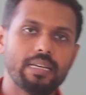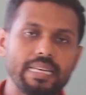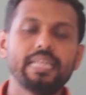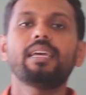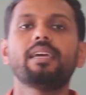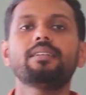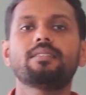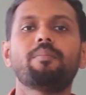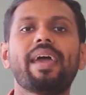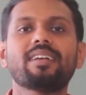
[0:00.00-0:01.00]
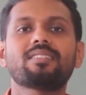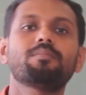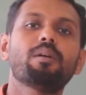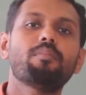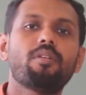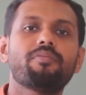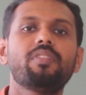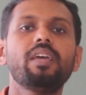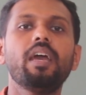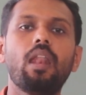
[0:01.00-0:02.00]
indicates the maximum
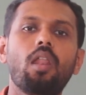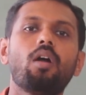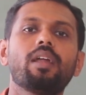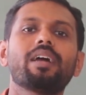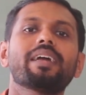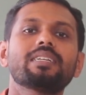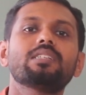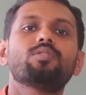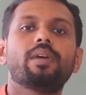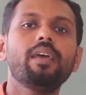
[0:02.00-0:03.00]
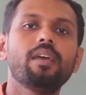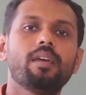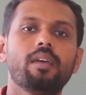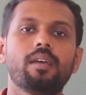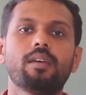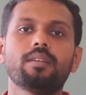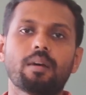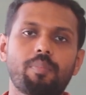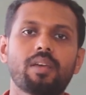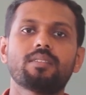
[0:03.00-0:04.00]
of the load connected to a
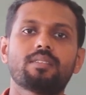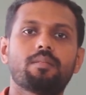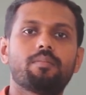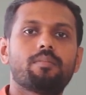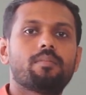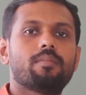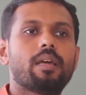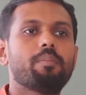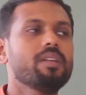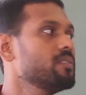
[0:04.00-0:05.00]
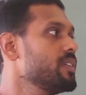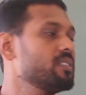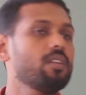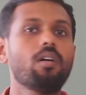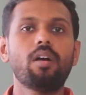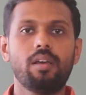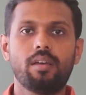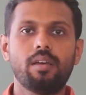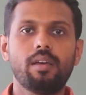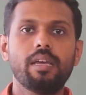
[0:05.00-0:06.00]
supply system. That means which load
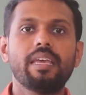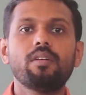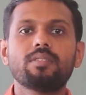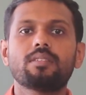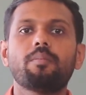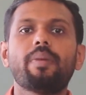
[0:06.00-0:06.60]
gives